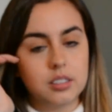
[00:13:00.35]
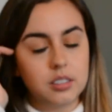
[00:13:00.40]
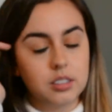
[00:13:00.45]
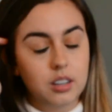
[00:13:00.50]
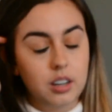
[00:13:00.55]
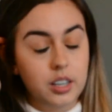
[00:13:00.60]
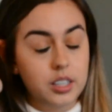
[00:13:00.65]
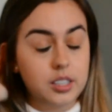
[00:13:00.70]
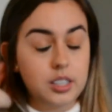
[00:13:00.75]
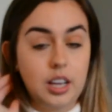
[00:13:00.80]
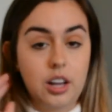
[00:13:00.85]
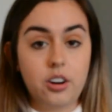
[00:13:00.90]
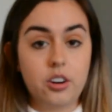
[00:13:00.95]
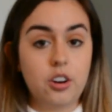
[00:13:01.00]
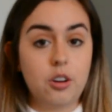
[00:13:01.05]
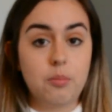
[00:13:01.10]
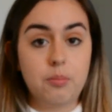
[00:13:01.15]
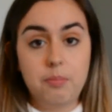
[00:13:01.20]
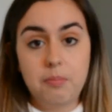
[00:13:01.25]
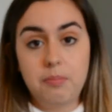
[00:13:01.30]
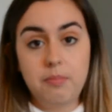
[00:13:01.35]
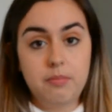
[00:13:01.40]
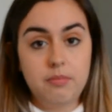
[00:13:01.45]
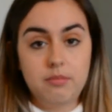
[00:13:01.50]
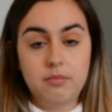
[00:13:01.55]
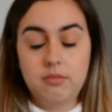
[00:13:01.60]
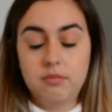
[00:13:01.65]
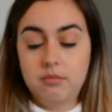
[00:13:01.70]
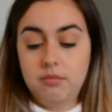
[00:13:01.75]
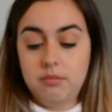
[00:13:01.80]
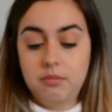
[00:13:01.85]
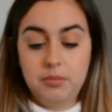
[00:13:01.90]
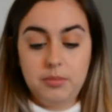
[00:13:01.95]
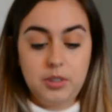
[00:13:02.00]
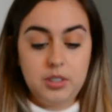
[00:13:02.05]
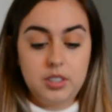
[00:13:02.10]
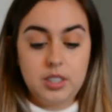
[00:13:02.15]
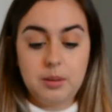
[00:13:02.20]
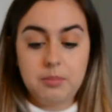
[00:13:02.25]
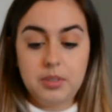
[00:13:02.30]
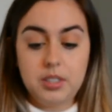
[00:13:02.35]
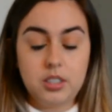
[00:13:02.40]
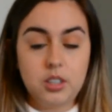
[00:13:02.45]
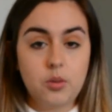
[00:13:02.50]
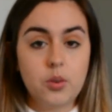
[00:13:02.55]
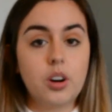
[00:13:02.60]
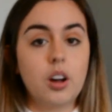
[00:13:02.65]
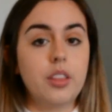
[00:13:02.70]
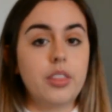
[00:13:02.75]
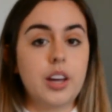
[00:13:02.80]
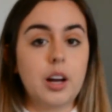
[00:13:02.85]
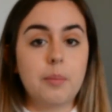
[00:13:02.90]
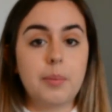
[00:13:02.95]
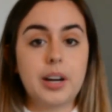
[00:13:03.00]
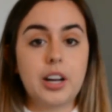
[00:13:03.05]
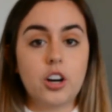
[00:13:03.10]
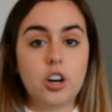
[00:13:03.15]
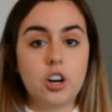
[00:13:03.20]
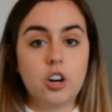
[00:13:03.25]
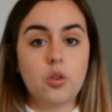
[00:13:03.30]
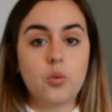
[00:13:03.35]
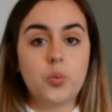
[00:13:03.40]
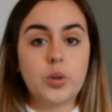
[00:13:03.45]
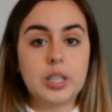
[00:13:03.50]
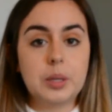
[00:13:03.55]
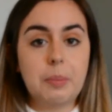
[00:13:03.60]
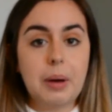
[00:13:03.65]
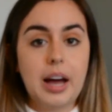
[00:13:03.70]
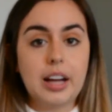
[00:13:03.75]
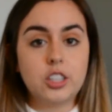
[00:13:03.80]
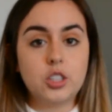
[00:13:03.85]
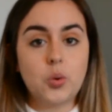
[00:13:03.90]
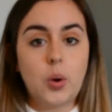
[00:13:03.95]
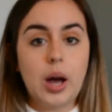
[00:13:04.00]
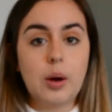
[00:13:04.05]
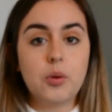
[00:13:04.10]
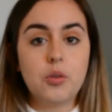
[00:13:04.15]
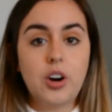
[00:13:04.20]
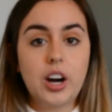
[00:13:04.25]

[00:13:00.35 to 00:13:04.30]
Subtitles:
honestly, I don't know, something's going on there, but it hurt really bad. So I would